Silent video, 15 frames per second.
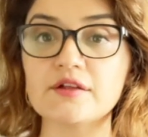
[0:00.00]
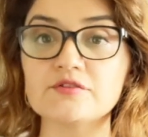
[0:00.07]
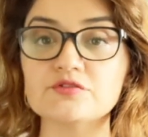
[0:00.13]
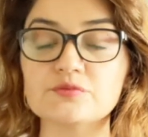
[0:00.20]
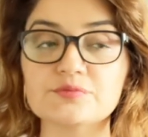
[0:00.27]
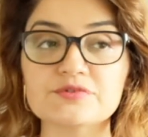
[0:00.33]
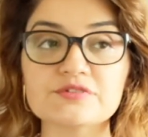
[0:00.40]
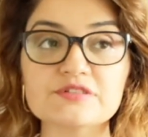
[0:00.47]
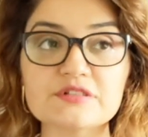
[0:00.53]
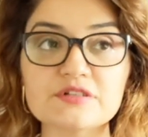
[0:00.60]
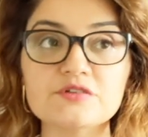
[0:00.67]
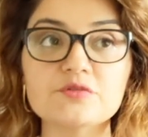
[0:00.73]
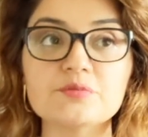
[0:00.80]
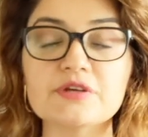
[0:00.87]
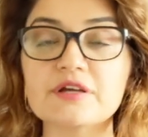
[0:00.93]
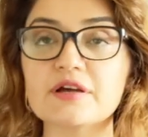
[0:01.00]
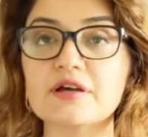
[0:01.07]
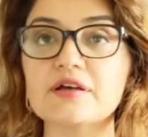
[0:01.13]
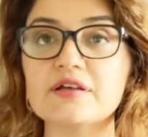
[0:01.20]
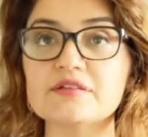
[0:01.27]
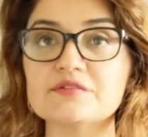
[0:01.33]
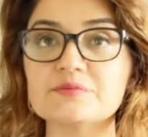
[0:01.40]
to Brazil
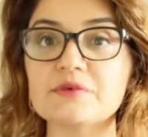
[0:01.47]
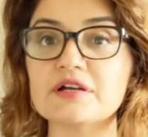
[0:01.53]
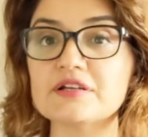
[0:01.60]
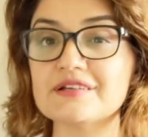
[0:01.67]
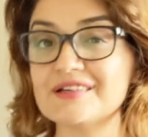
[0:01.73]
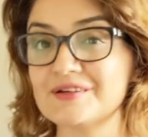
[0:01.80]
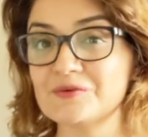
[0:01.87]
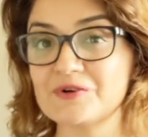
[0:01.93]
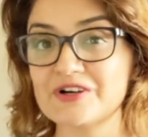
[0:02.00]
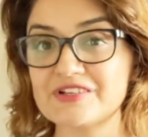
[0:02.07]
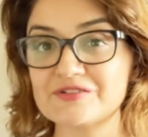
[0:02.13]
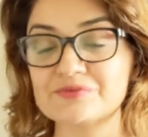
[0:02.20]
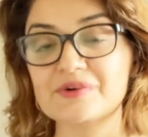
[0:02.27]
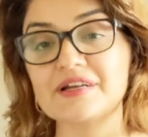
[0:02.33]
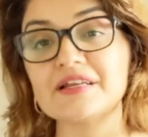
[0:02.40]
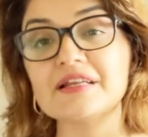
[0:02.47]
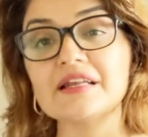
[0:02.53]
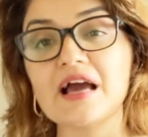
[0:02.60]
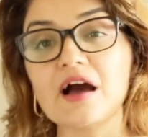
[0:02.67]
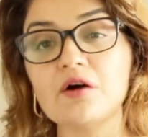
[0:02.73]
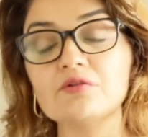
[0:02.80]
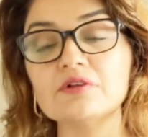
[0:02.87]
because money was
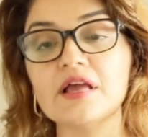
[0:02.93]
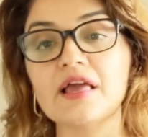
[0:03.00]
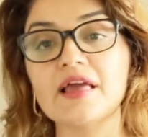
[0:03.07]
running out.